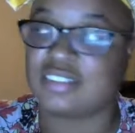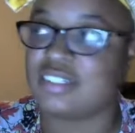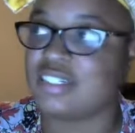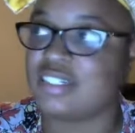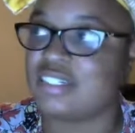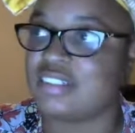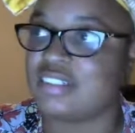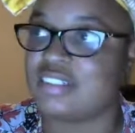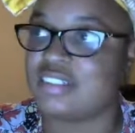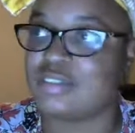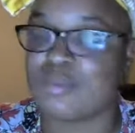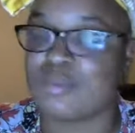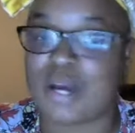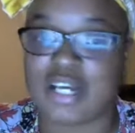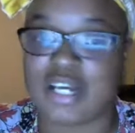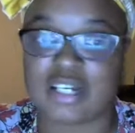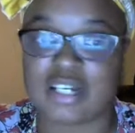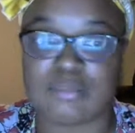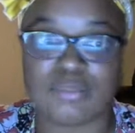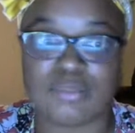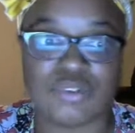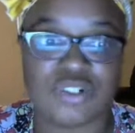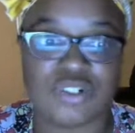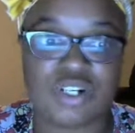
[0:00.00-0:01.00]
against the white
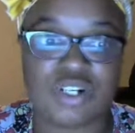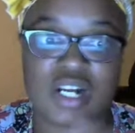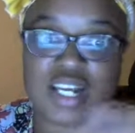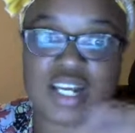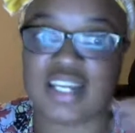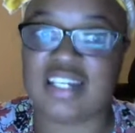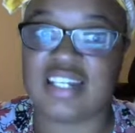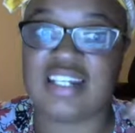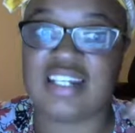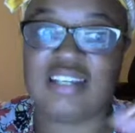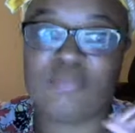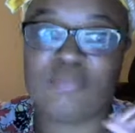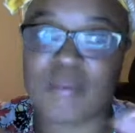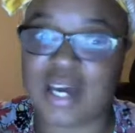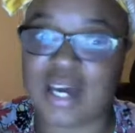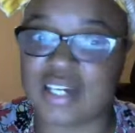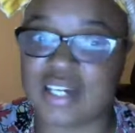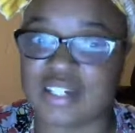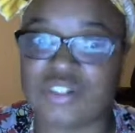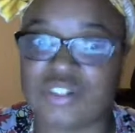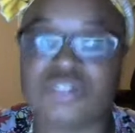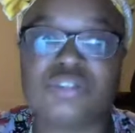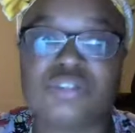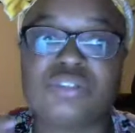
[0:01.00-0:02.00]
community, or
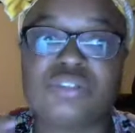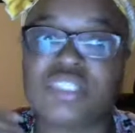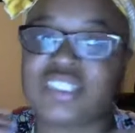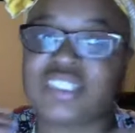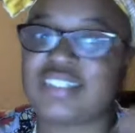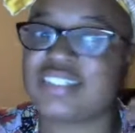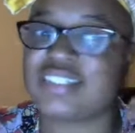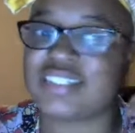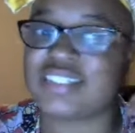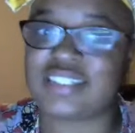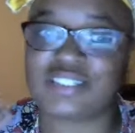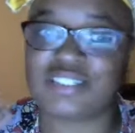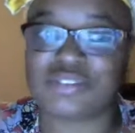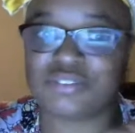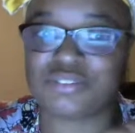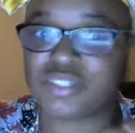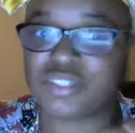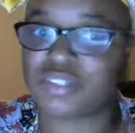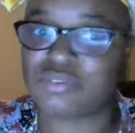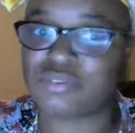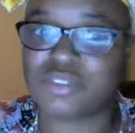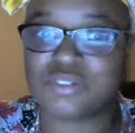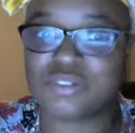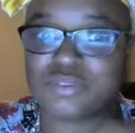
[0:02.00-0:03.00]
anybody who just
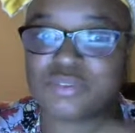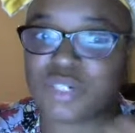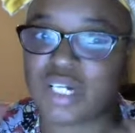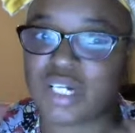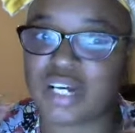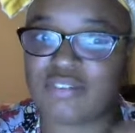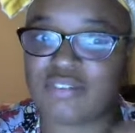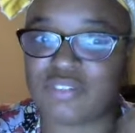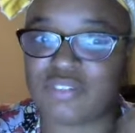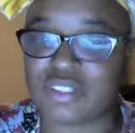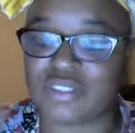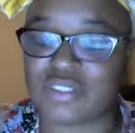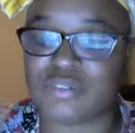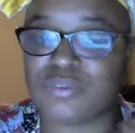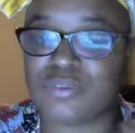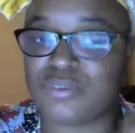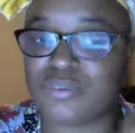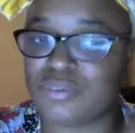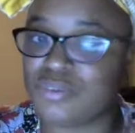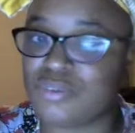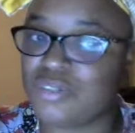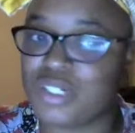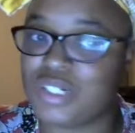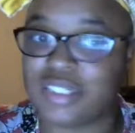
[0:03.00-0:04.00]
disagrees with whatever is
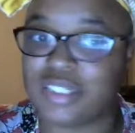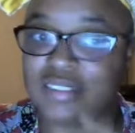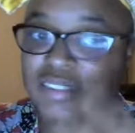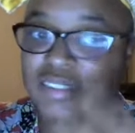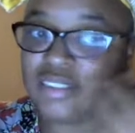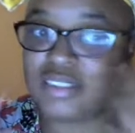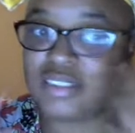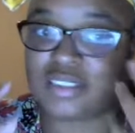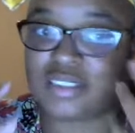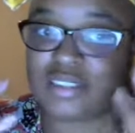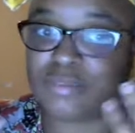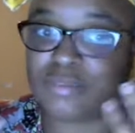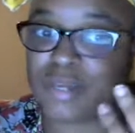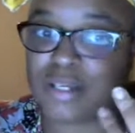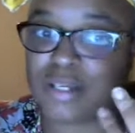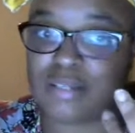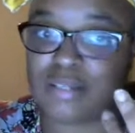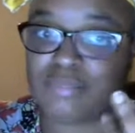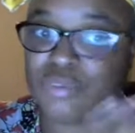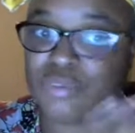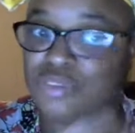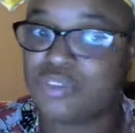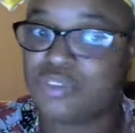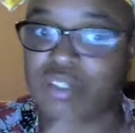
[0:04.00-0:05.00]
going on. It's not just the white
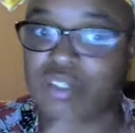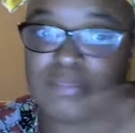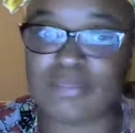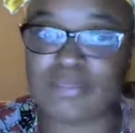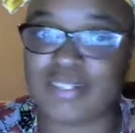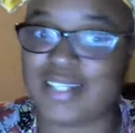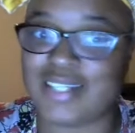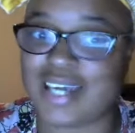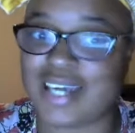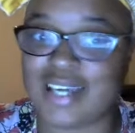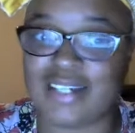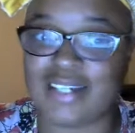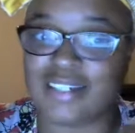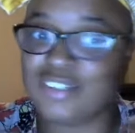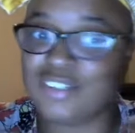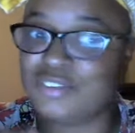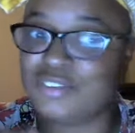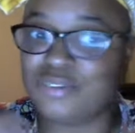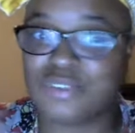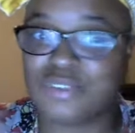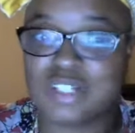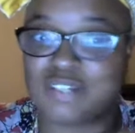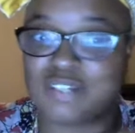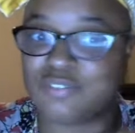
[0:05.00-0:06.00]
community. You can be gay, and
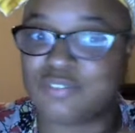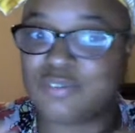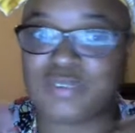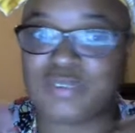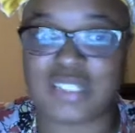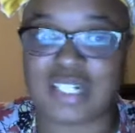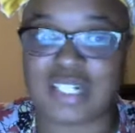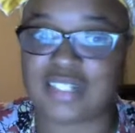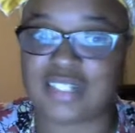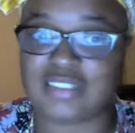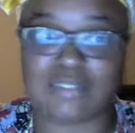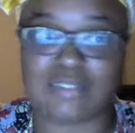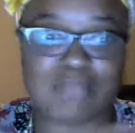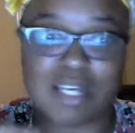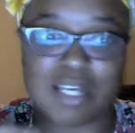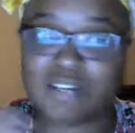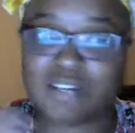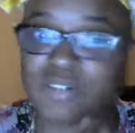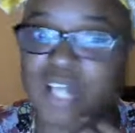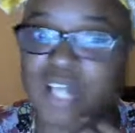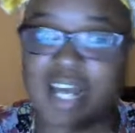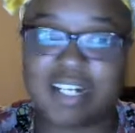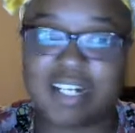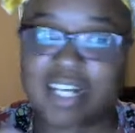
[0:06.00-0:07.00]
if you're saying something they
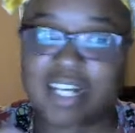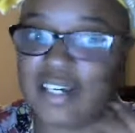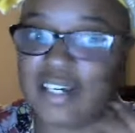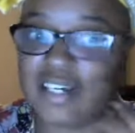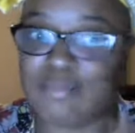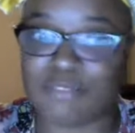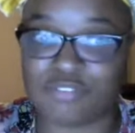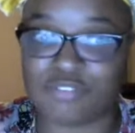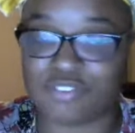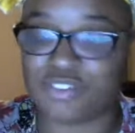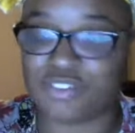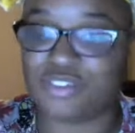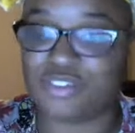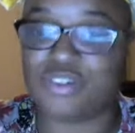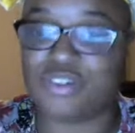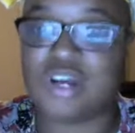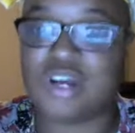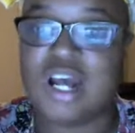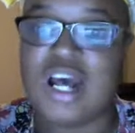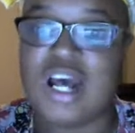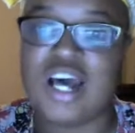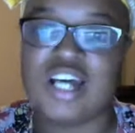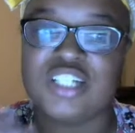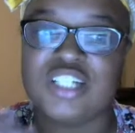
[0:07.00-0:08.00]
don't like, they're coming for you.
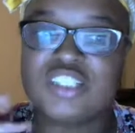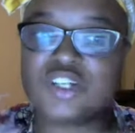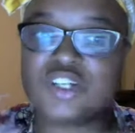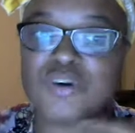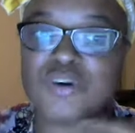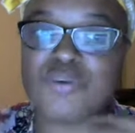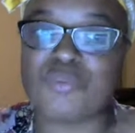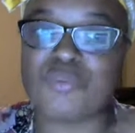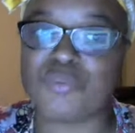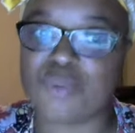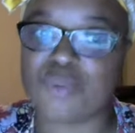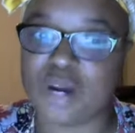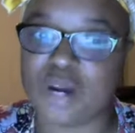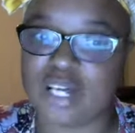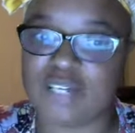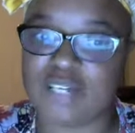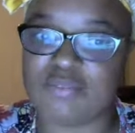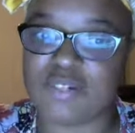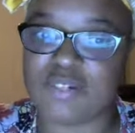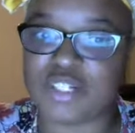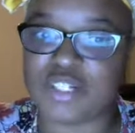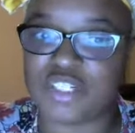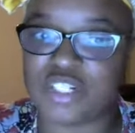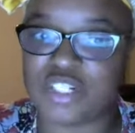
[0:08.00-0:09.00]
So what
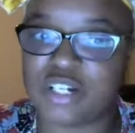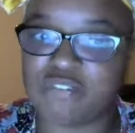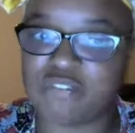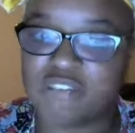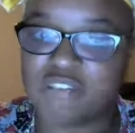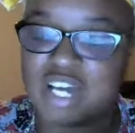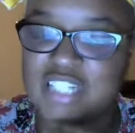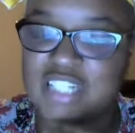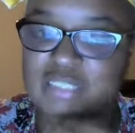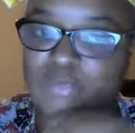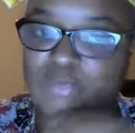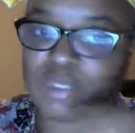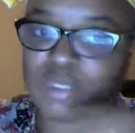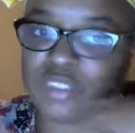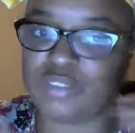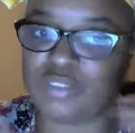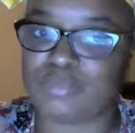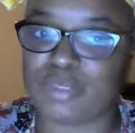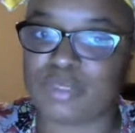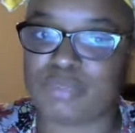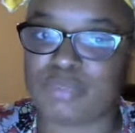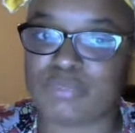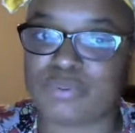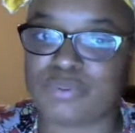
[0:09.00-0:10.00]
would your advice be to
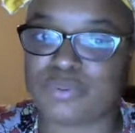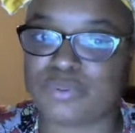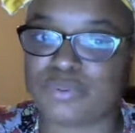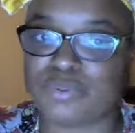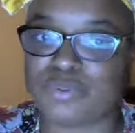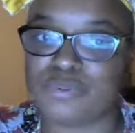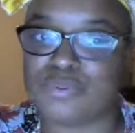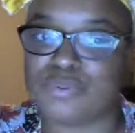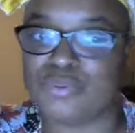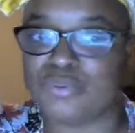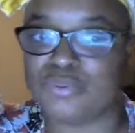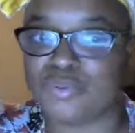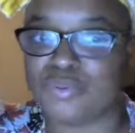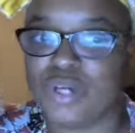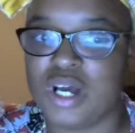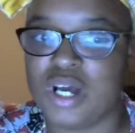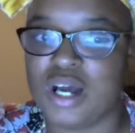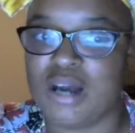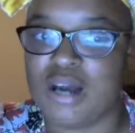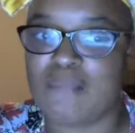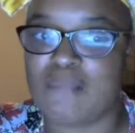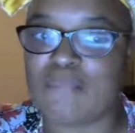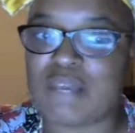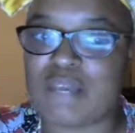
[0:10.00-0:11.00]
people who
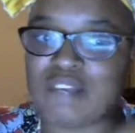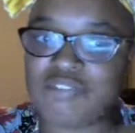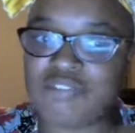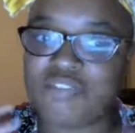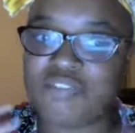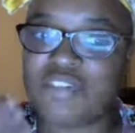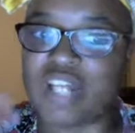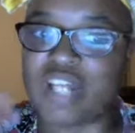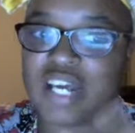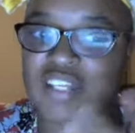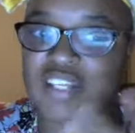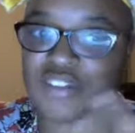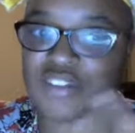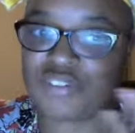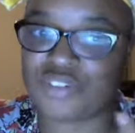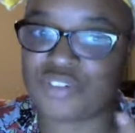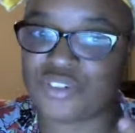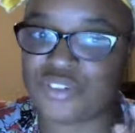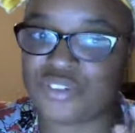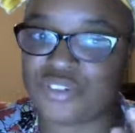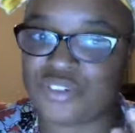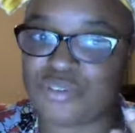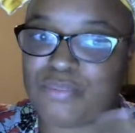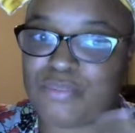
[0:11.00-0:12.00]
may feel like you
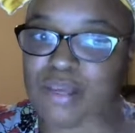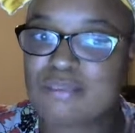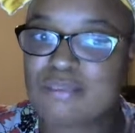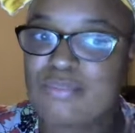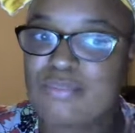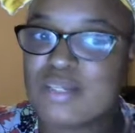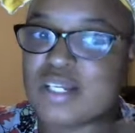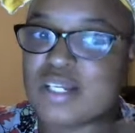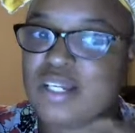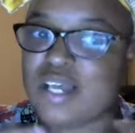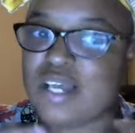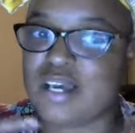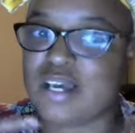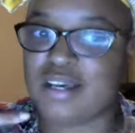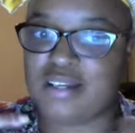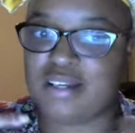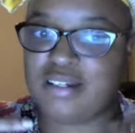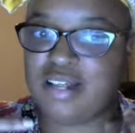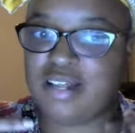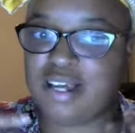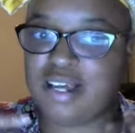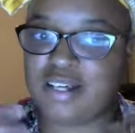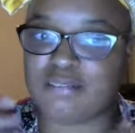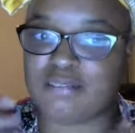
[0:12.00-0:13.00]
do, maybe a lot,
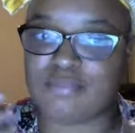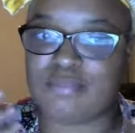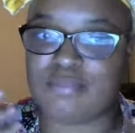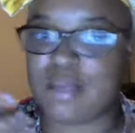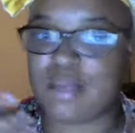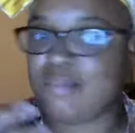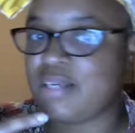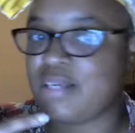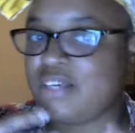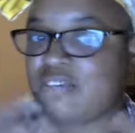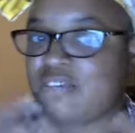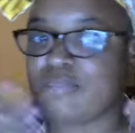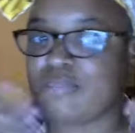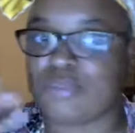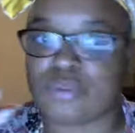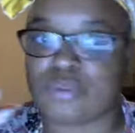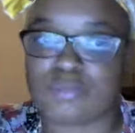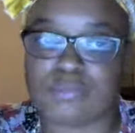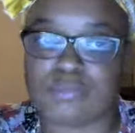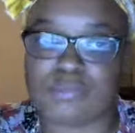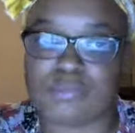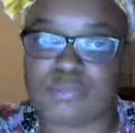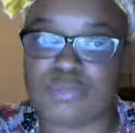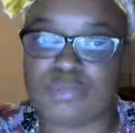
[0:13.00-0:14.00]
like maybe even
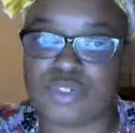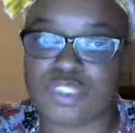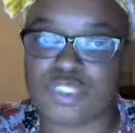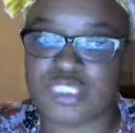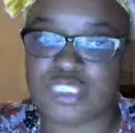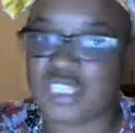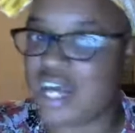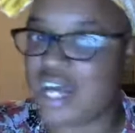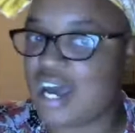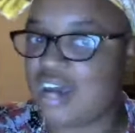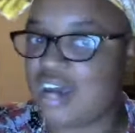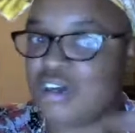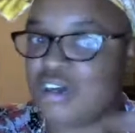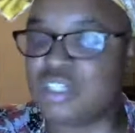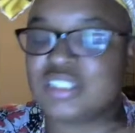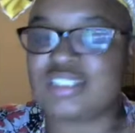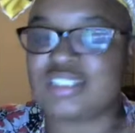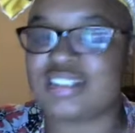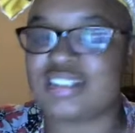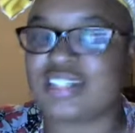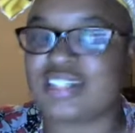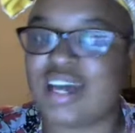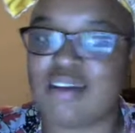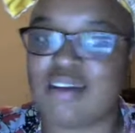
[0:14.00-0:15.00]
more shy or
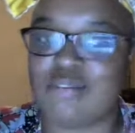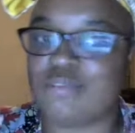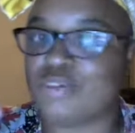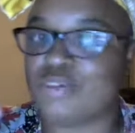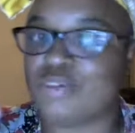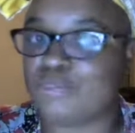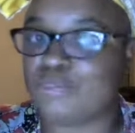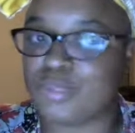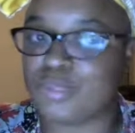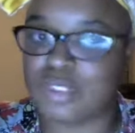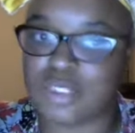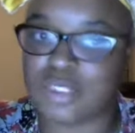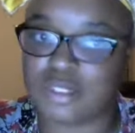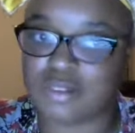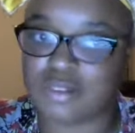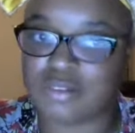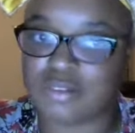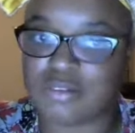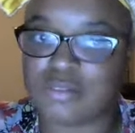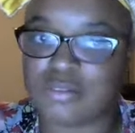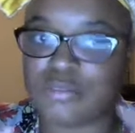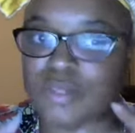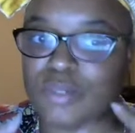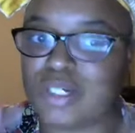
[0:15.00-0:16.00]
just not real
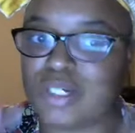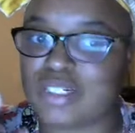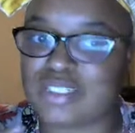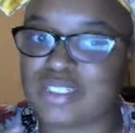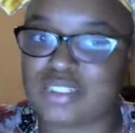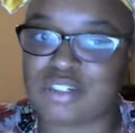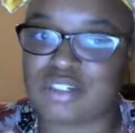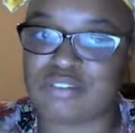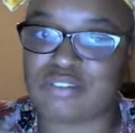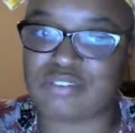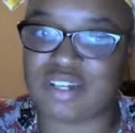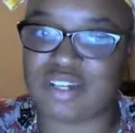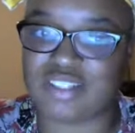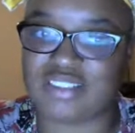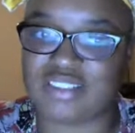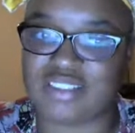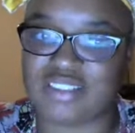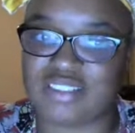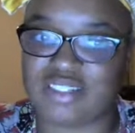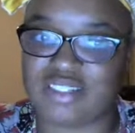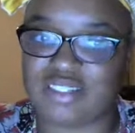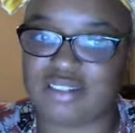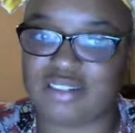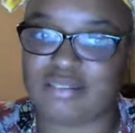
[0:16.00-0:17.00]
political? What is your advice
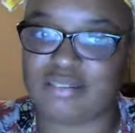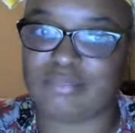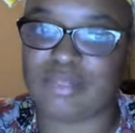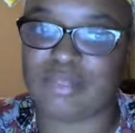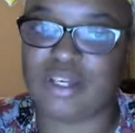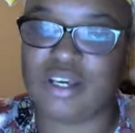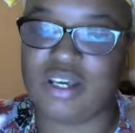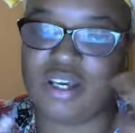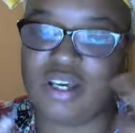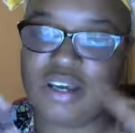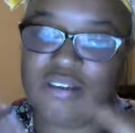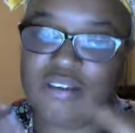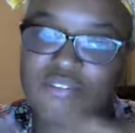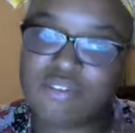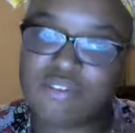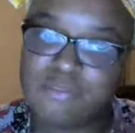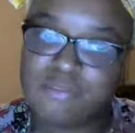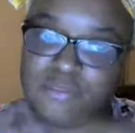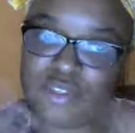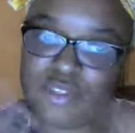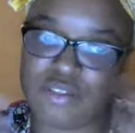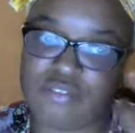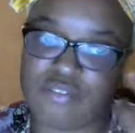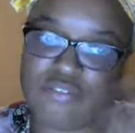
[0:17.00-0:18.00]
to them
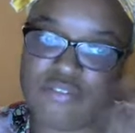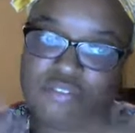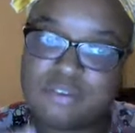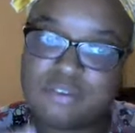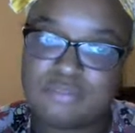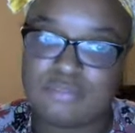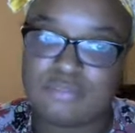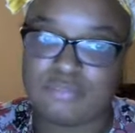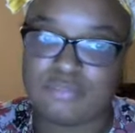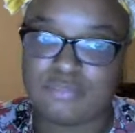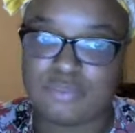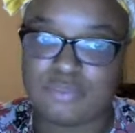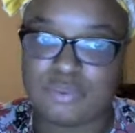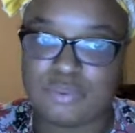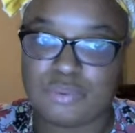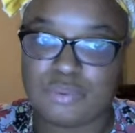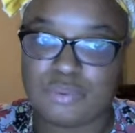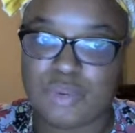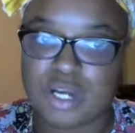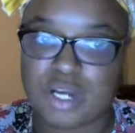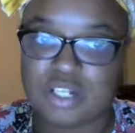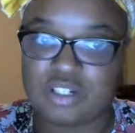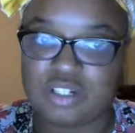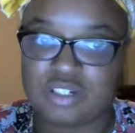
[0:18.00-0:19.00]
from
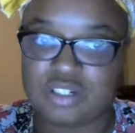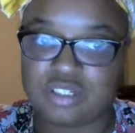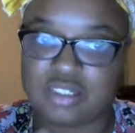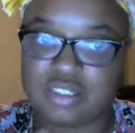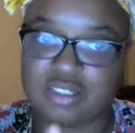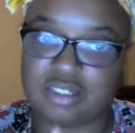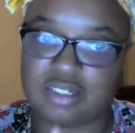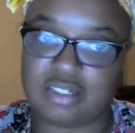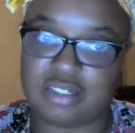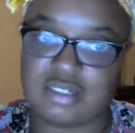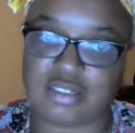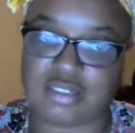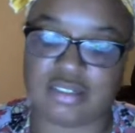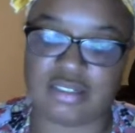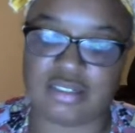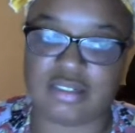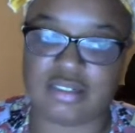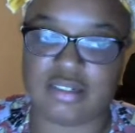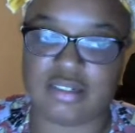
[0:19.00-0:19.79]
where you're sitting?